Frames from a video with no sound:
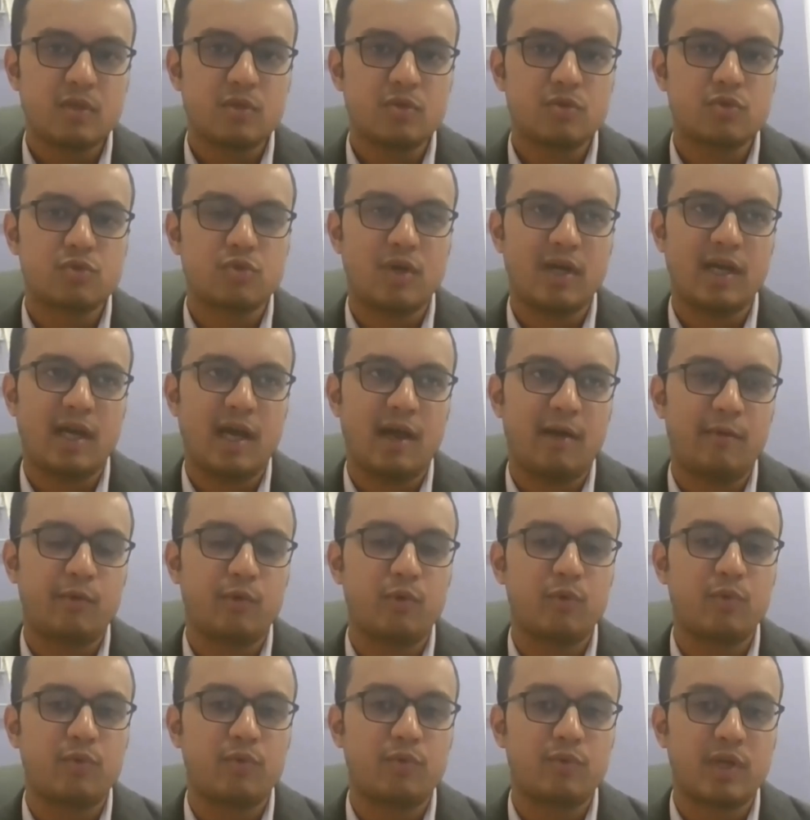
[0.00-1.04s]
So I have
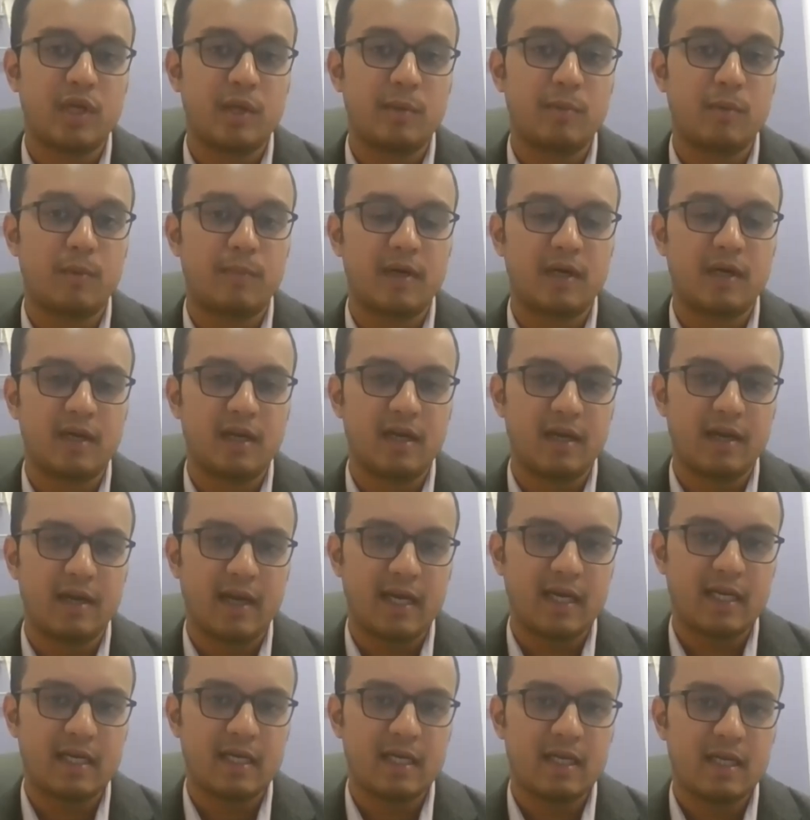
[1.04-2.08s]
to keep open till
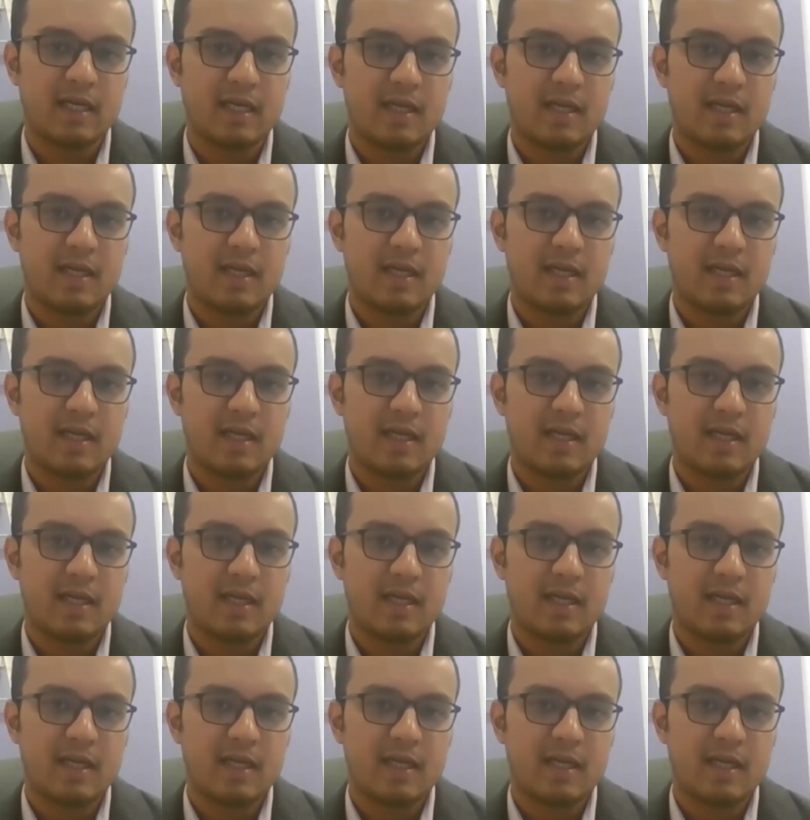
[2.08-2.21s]
9.